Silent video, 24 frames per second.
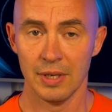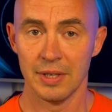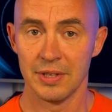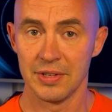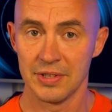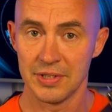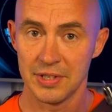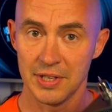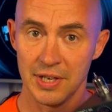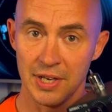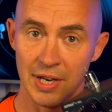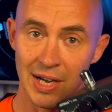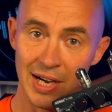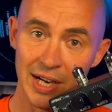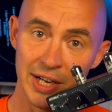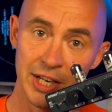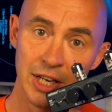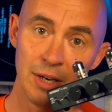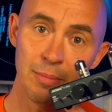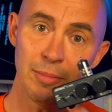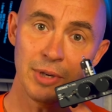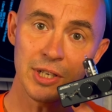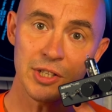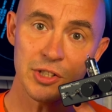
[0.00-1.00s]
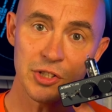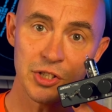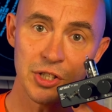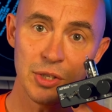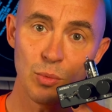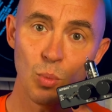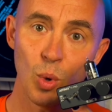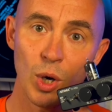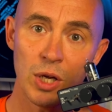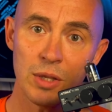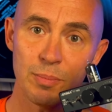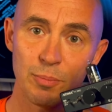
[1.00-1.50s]
the Aiyima
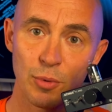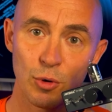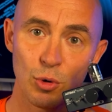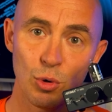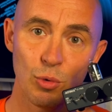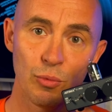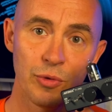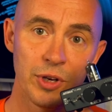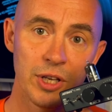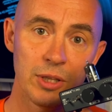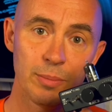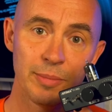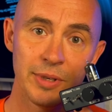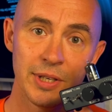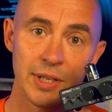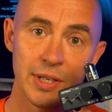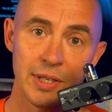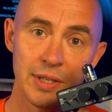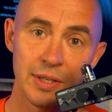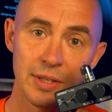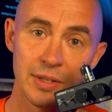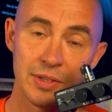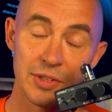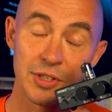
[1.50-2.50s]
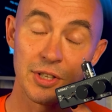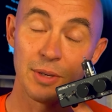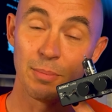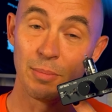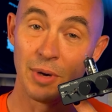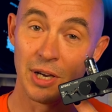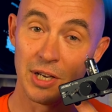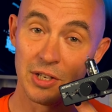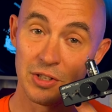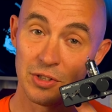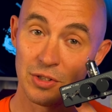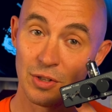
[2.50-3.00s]
T1 PRO will be the
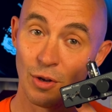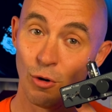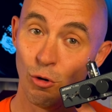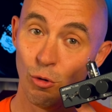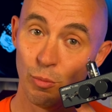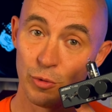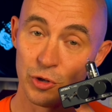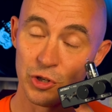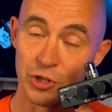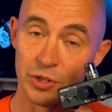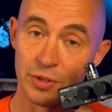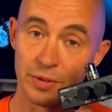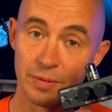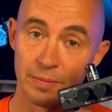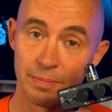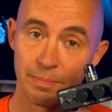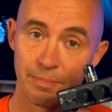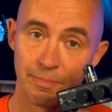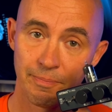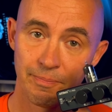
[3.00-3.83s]
best option.